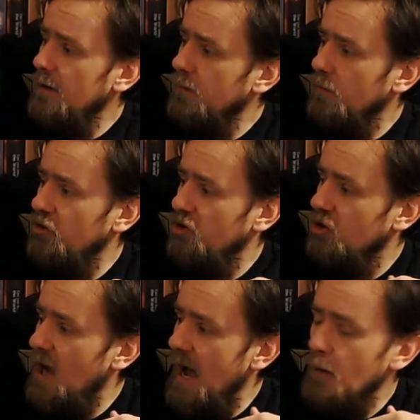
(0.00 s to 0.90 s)
This was
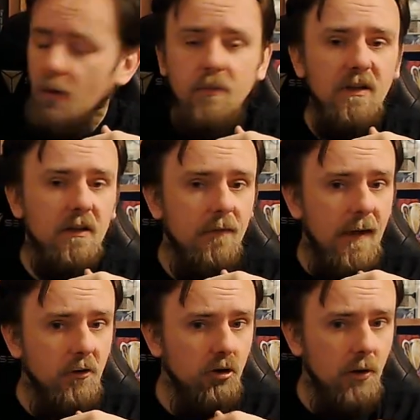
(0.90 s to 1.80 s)
Skyrim, the
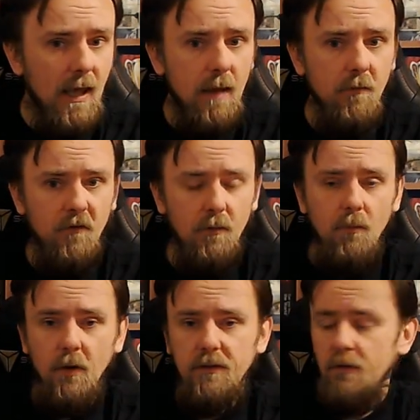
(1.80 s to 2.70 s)
adventure game from
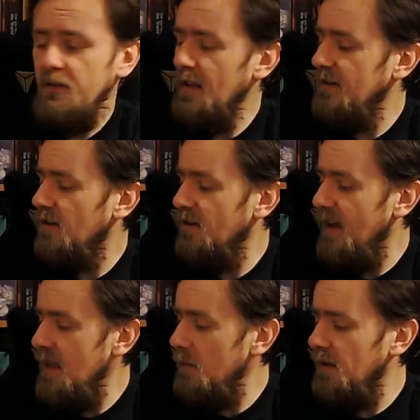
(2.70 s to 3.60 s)
Modiphius
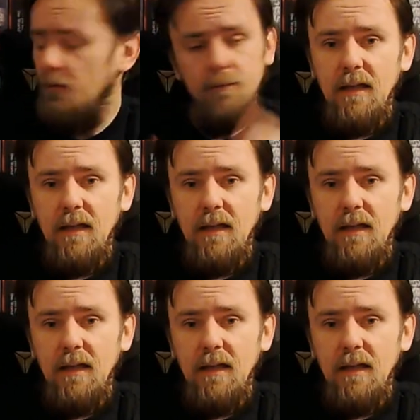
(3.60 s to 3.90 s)
Entertainment.